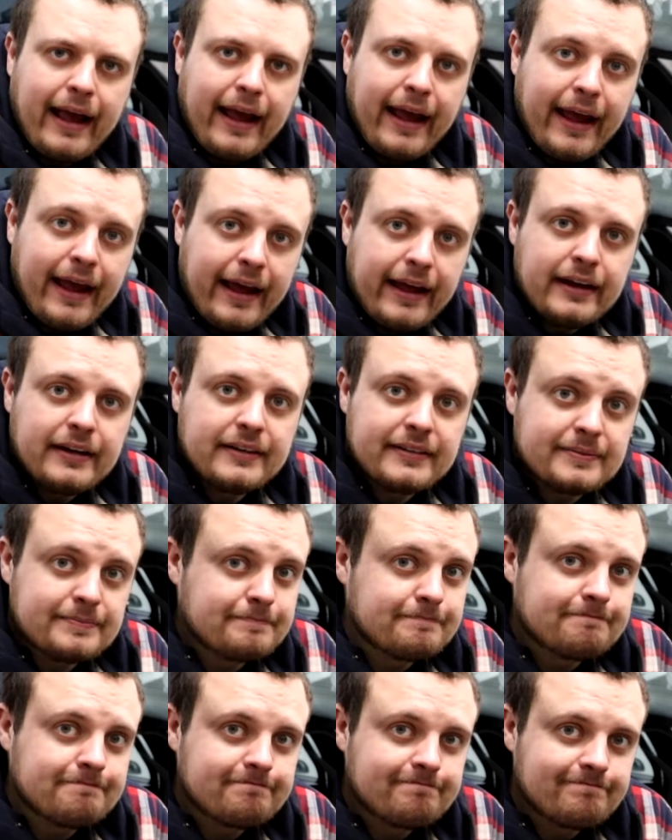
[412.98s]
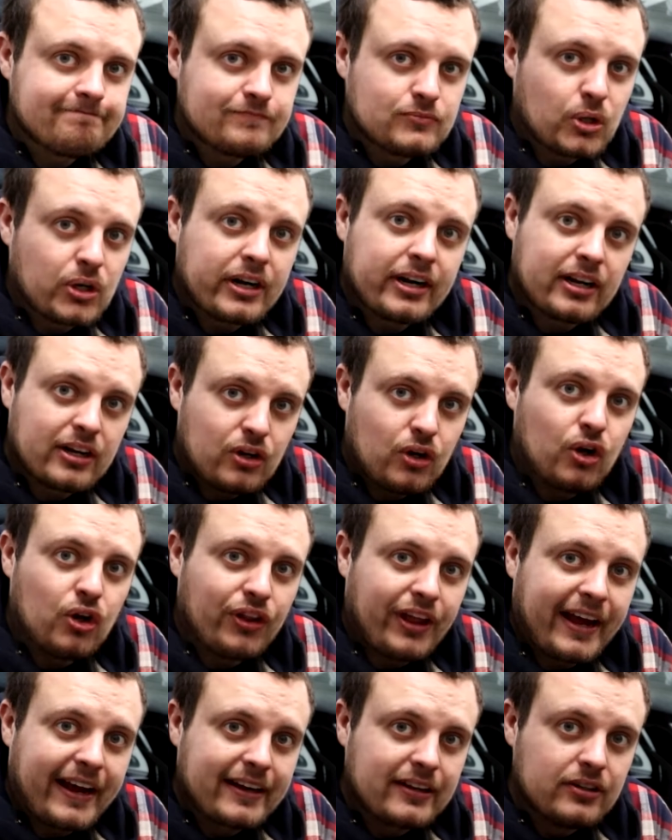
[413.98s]
and we're going to call
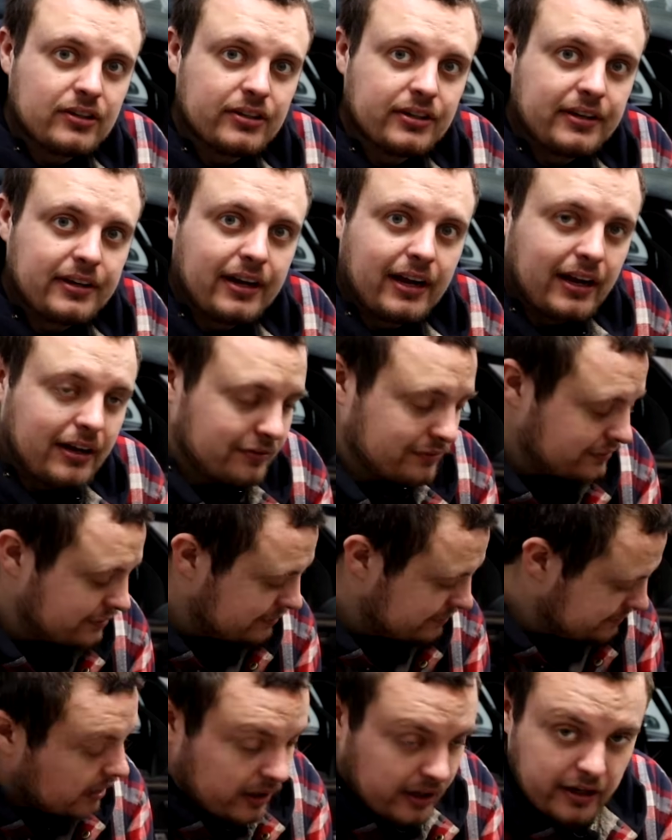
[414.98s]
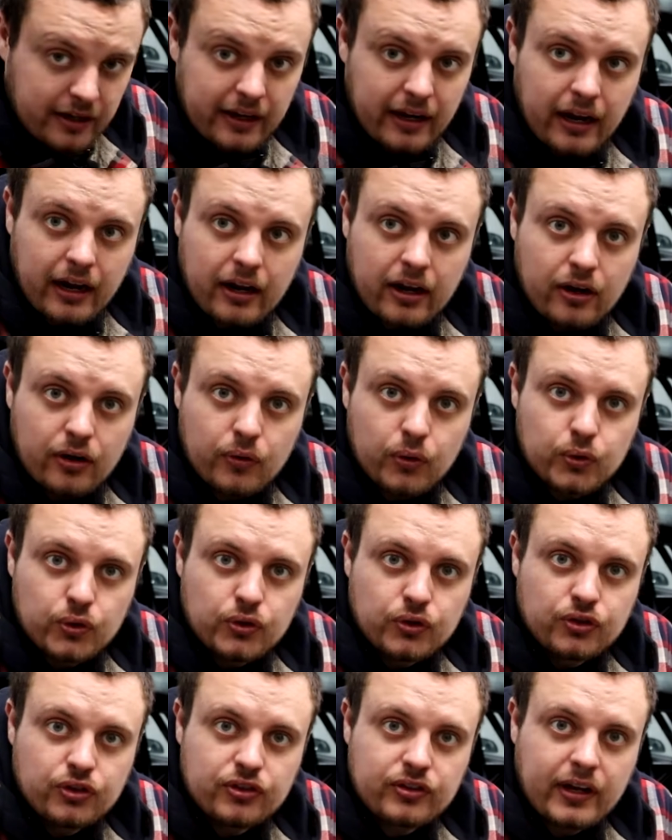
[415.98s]
that good enough. Now
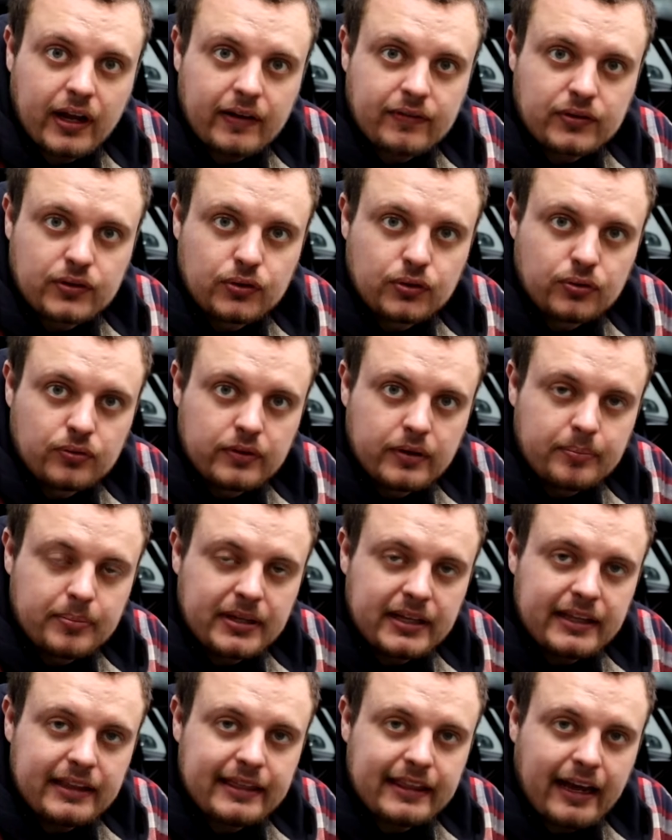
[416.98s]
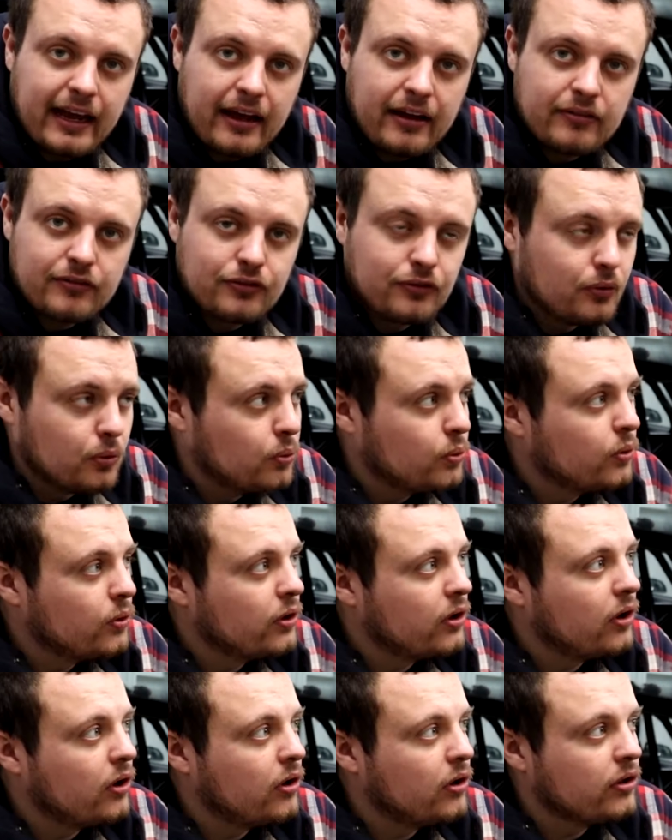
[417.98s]
you just have to repeat that
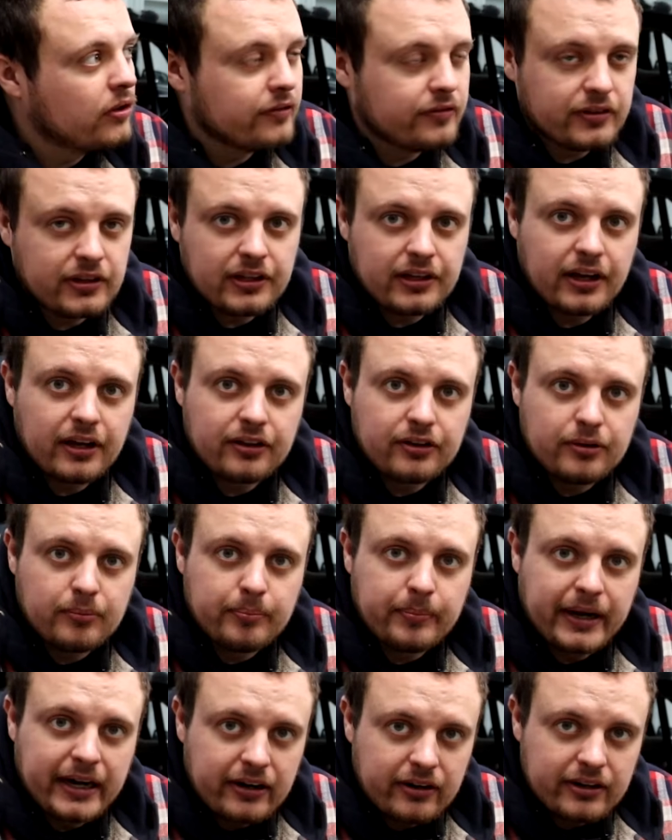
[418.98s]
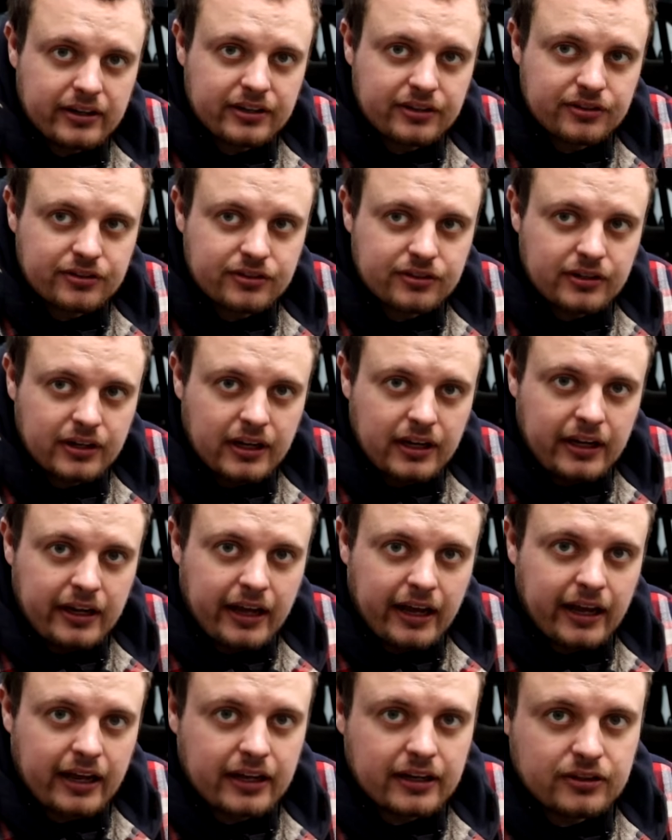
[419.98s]
for all of the other bearings,
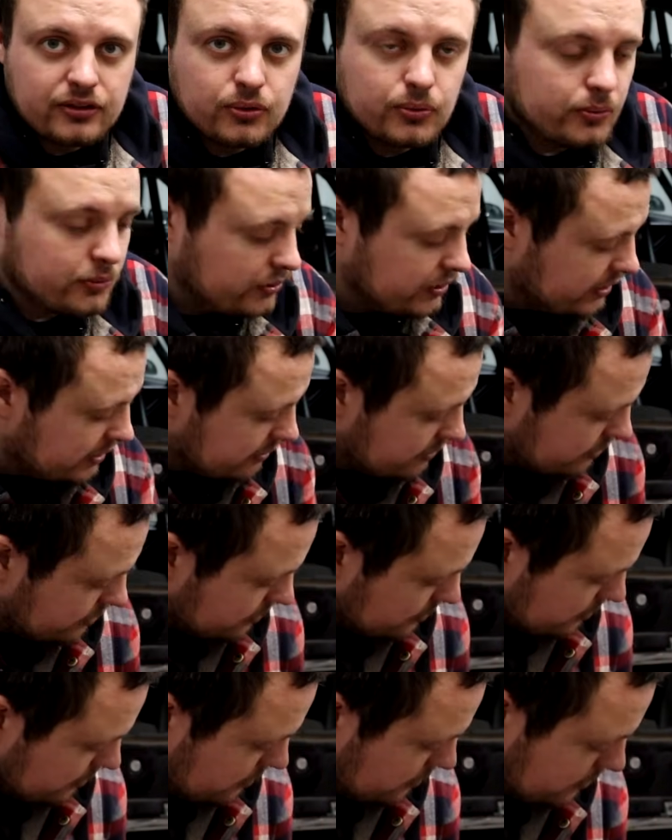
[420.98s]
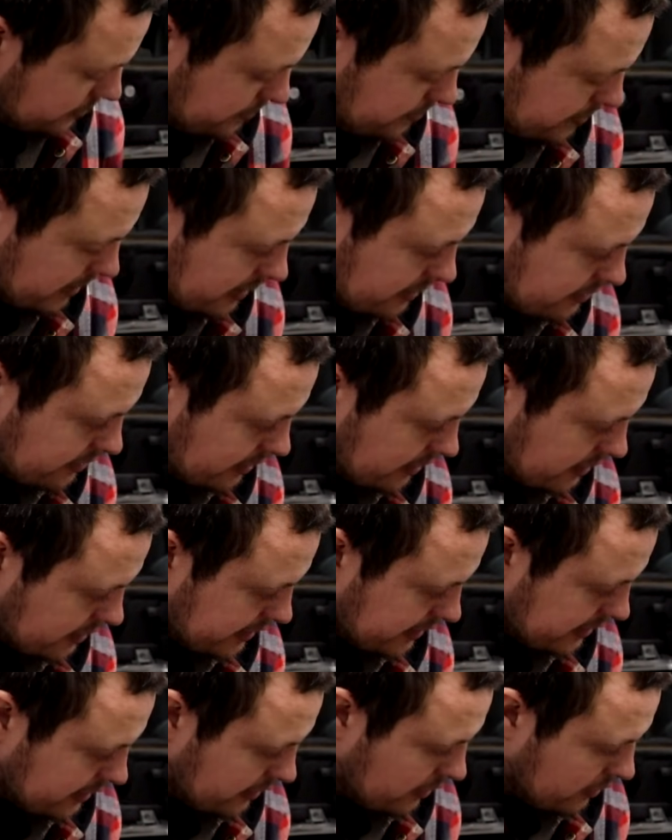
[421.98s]
and you need to
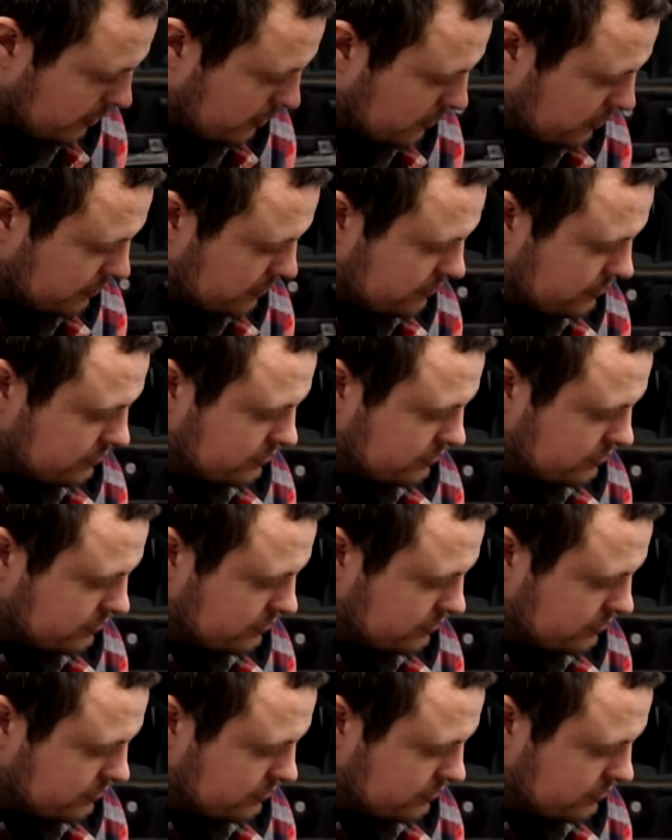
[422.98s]
basically go